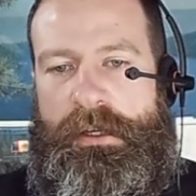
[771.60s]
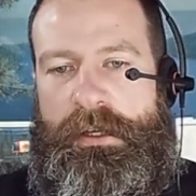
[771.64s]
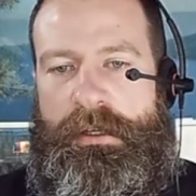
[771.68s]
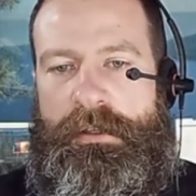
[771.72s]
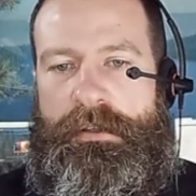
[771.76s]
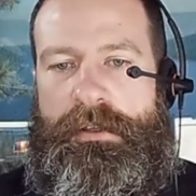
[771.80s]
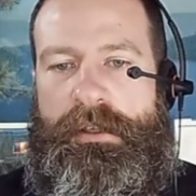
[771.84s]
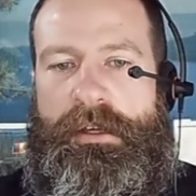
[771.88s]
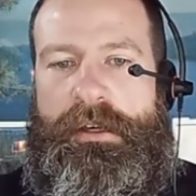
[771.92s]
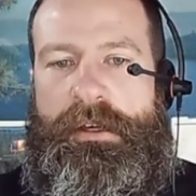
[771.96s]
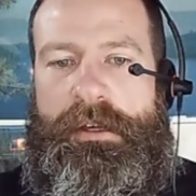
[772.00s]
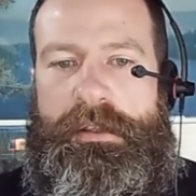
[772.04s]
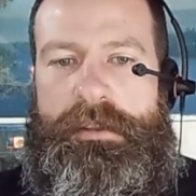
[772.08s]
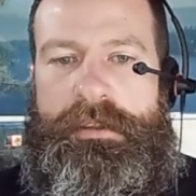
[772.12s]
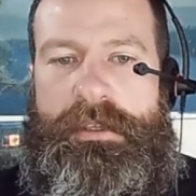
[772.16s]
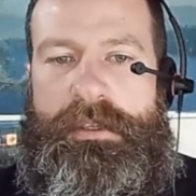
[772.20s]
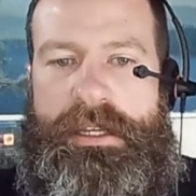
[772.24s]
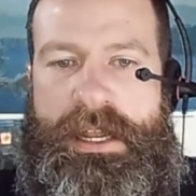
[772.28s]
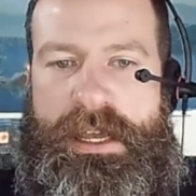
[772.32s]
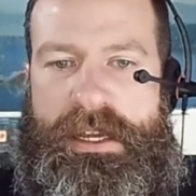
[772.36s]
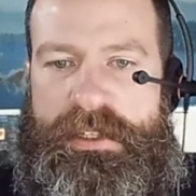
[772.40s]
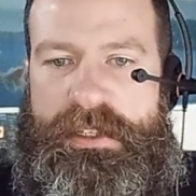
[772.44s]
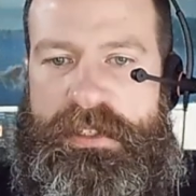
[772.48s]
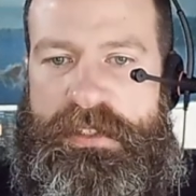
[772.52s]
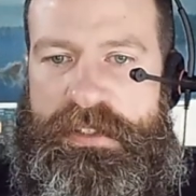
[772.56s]
The
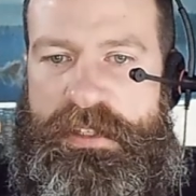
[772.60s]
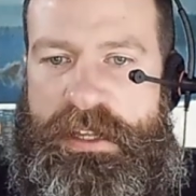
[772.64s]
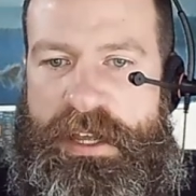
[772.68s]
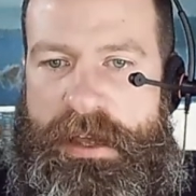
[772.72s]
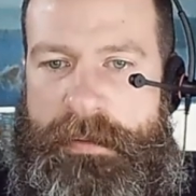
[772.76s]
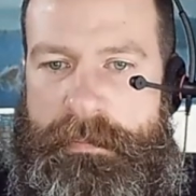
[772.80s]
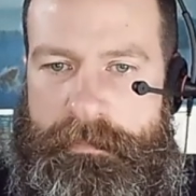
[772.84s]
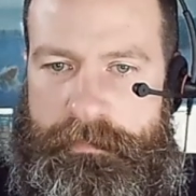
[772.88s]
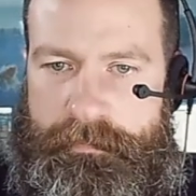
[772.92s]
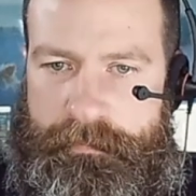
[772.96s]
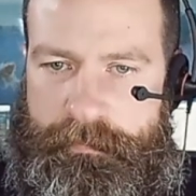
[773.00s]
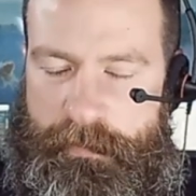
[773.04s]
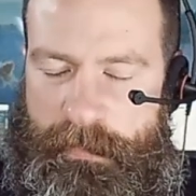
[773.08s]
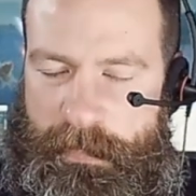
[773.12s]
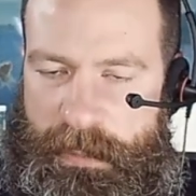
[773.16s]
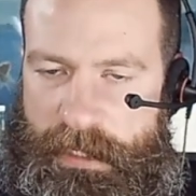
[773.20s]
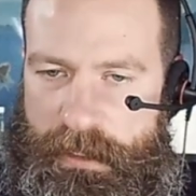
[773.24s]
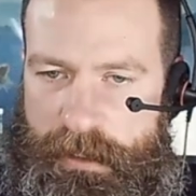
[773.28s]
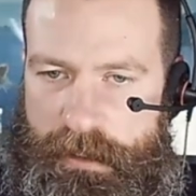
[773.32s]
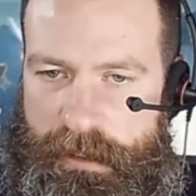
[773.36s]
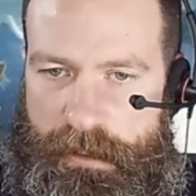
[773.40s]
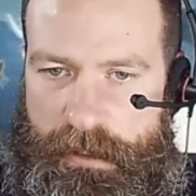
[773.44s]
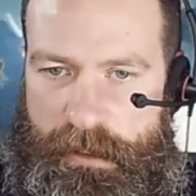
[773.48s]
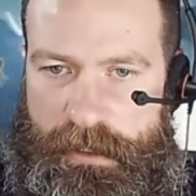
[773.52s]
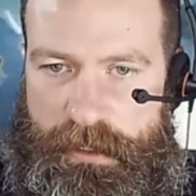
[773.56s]
next step
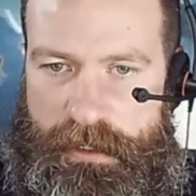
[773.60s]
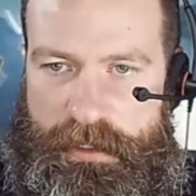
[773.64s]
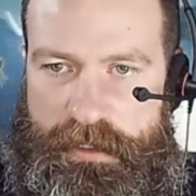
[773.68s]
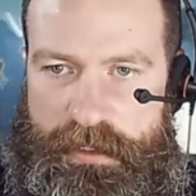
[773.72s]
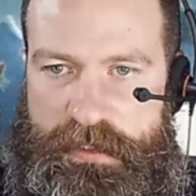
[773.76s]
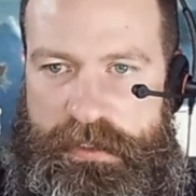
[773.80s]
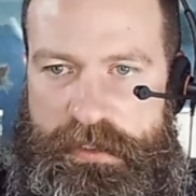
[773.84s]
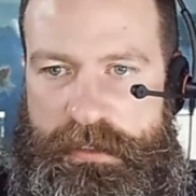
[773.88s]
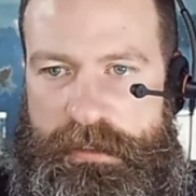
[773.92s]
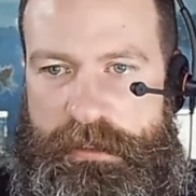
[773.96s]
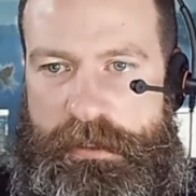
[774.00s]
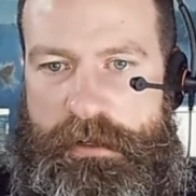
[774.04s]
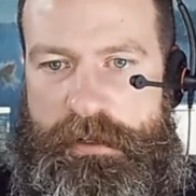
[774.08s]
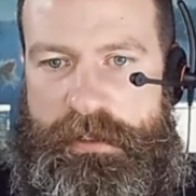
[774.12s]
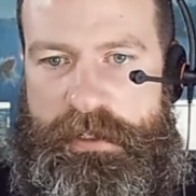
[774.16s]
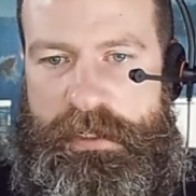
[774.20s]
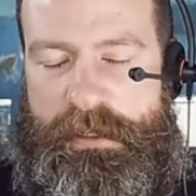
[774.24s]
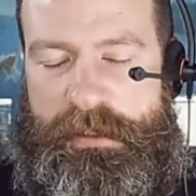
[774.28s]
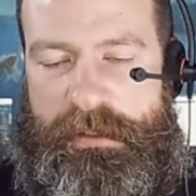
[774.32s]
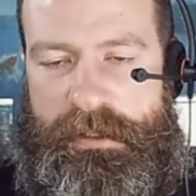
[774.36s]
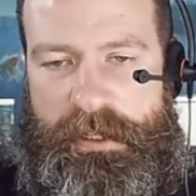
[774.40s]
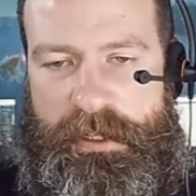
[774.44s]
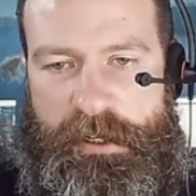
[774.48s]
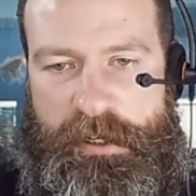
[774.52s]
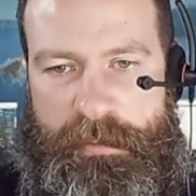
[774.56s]
is using
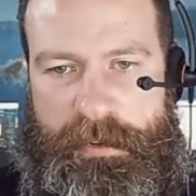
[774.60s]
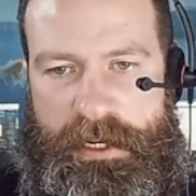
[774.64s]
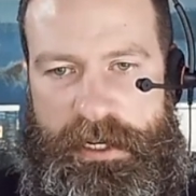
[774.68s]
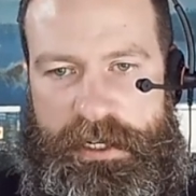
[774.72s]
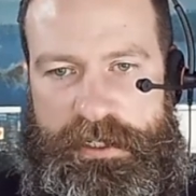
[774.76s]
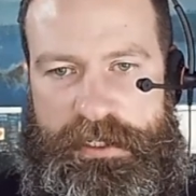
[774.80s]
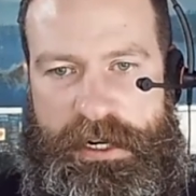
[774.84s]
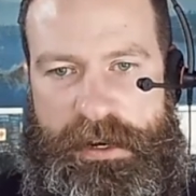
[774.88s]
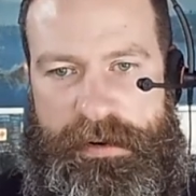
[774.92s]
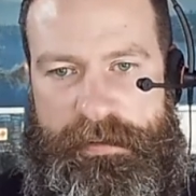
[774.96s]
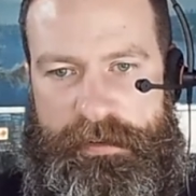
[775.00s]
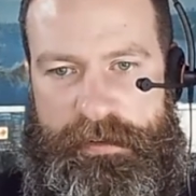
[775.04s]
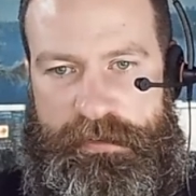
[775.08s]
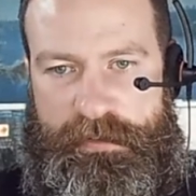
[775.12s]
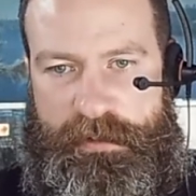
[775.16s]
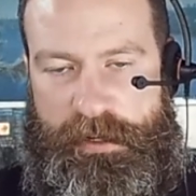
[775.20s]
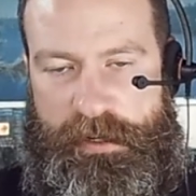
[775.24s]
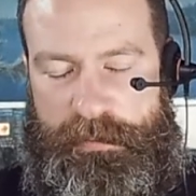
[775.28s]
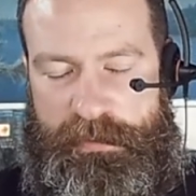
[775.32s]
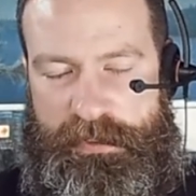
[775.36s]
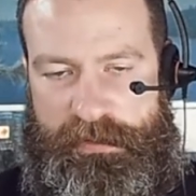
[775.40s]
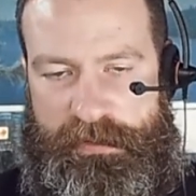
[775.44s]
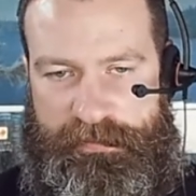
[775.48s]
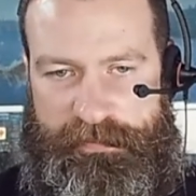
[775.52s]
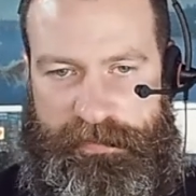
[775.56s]
a little bit of
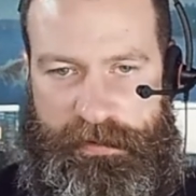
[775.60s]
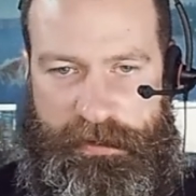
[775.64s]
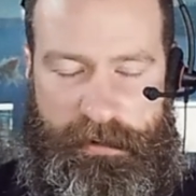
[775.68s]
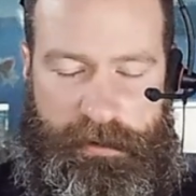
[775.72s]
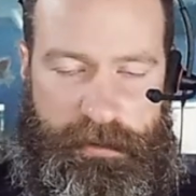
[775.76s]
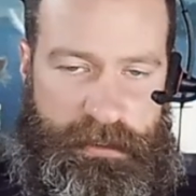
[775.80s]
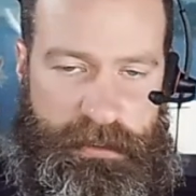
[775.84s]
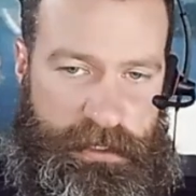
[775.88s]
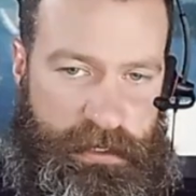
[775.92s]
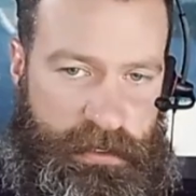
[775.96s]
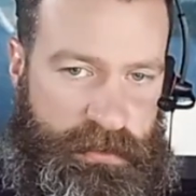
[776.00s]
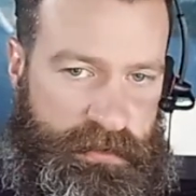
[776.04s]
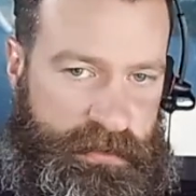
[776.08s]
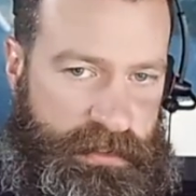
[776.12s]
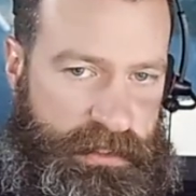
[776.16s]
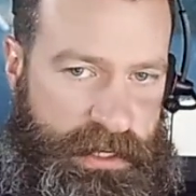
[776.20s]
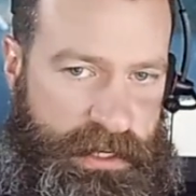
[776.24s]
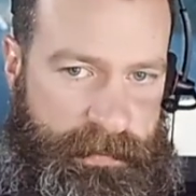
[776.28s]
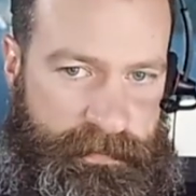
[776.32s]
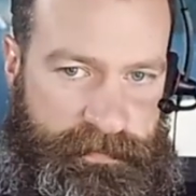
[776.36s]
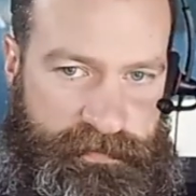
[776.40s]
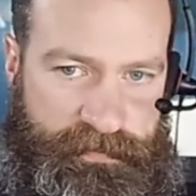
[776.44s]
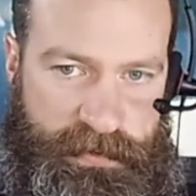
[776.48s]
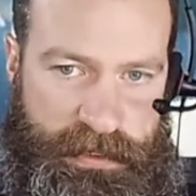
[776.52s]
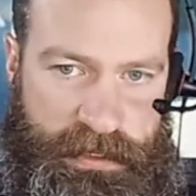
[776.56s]
JavaScript to fill in the
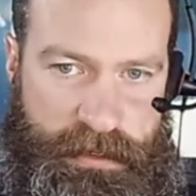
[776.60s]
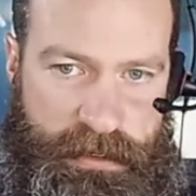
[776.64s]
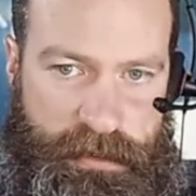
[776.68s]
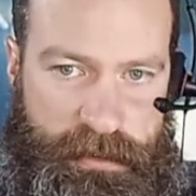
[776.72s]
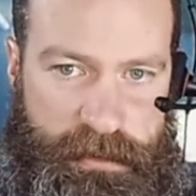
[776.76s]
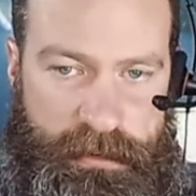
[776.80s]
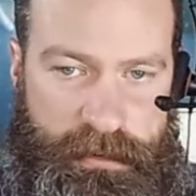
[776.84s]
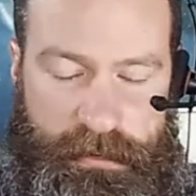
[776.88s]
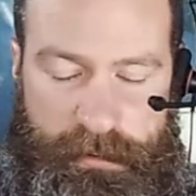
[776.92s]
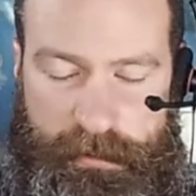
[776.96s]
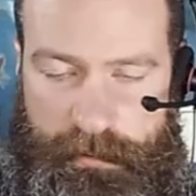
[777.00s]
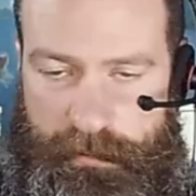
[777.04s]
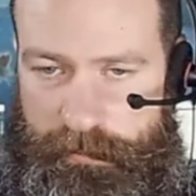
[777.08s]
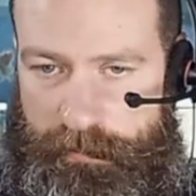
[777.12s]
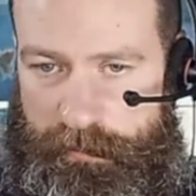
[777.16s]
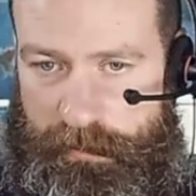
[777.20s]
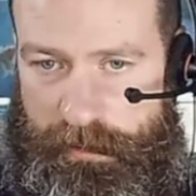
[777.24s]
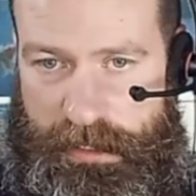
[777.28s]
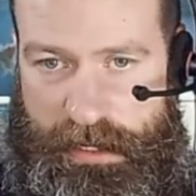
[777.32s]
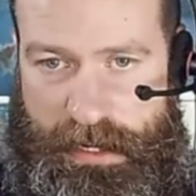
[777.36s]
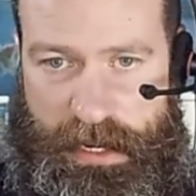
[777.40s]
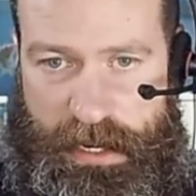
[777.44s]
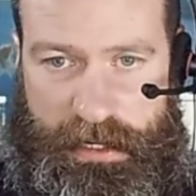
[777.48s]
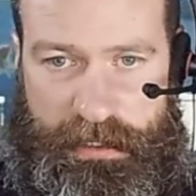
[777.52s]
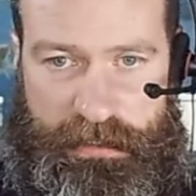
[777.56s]
username field.
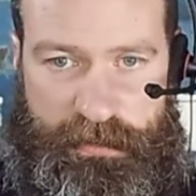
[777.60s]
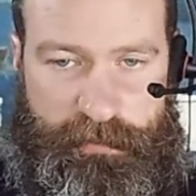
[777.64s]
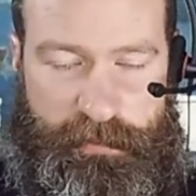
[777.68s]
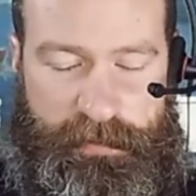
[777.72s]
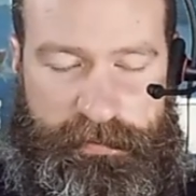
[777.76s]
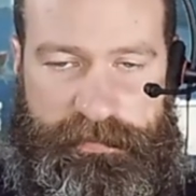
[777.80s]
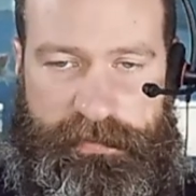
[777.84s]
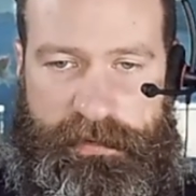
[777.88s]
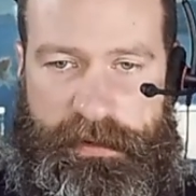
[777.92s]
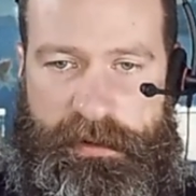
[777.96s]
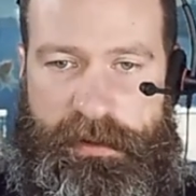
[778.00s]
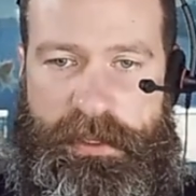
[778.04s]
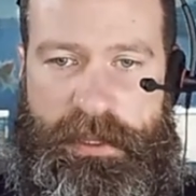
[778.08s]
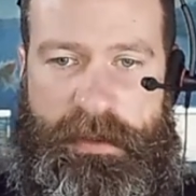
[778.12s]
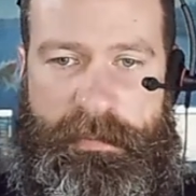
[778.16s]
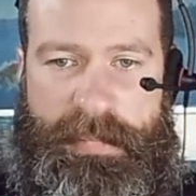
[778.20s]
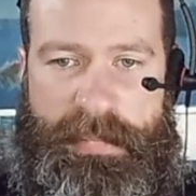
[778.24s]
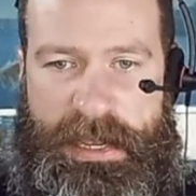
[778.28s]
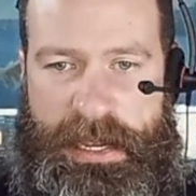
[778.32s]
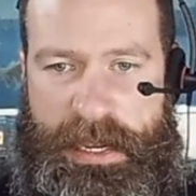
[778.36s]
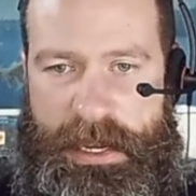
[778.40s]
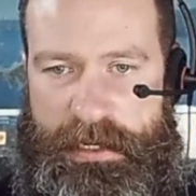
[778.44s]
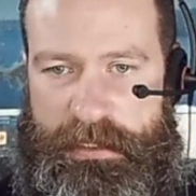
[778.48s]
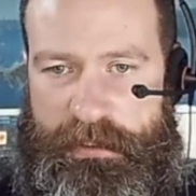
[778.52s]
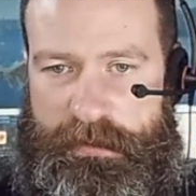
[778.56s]
Next, we fill in the
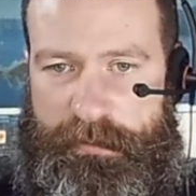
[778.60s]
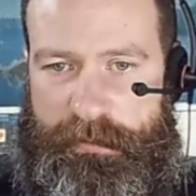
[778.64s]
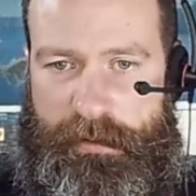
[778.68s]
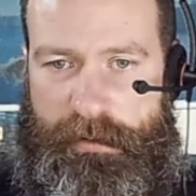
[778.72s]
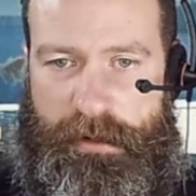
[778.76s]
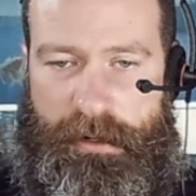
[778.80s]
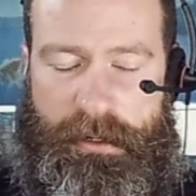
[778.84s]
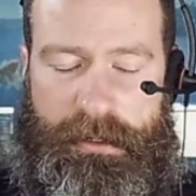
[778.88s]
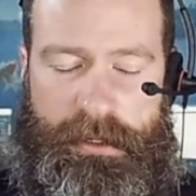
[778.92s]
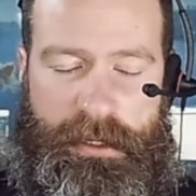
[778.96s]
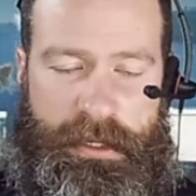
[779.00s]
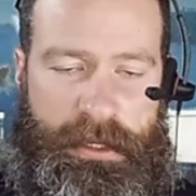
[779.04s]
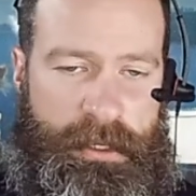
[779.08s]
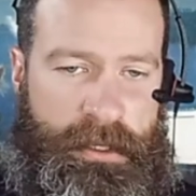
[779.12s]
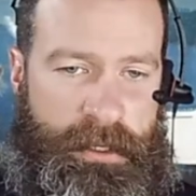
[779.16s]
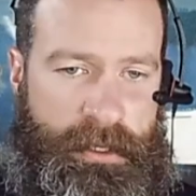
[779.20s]
password.